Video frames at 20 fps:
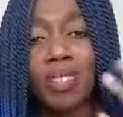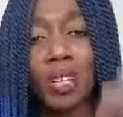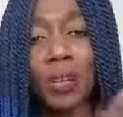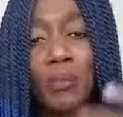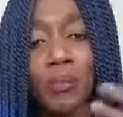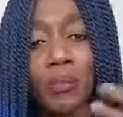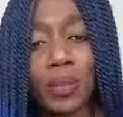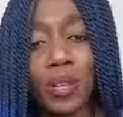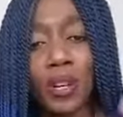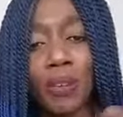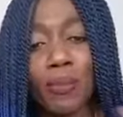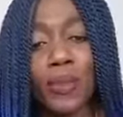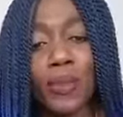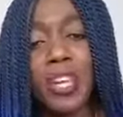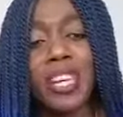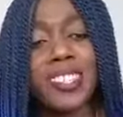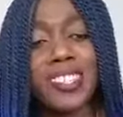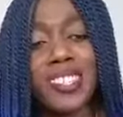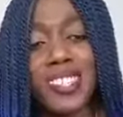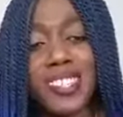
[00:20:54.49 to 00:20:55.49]
of of
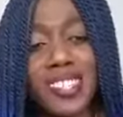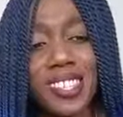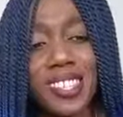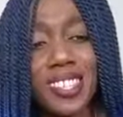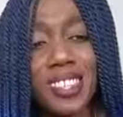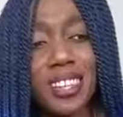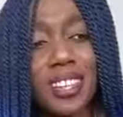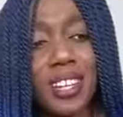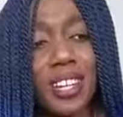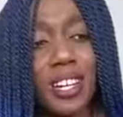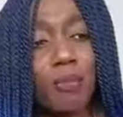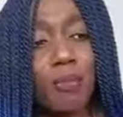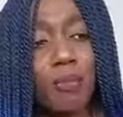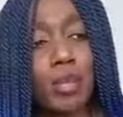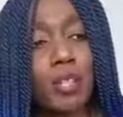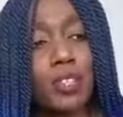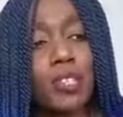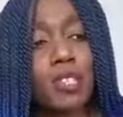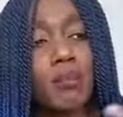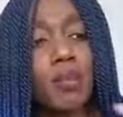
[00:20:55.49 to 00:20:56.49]
this
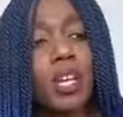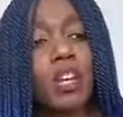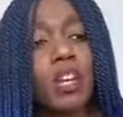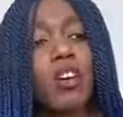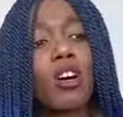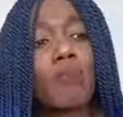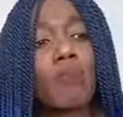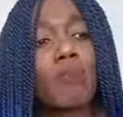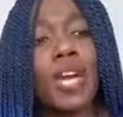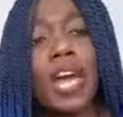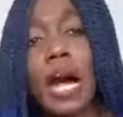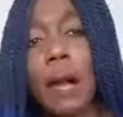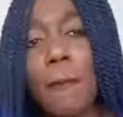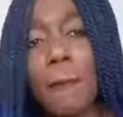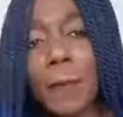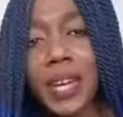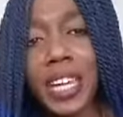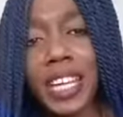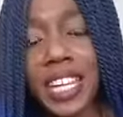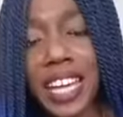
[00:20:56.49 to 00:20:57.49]
because it may not be
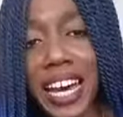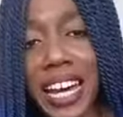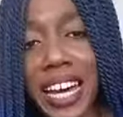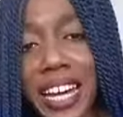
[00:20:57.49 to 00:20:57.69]
helping you.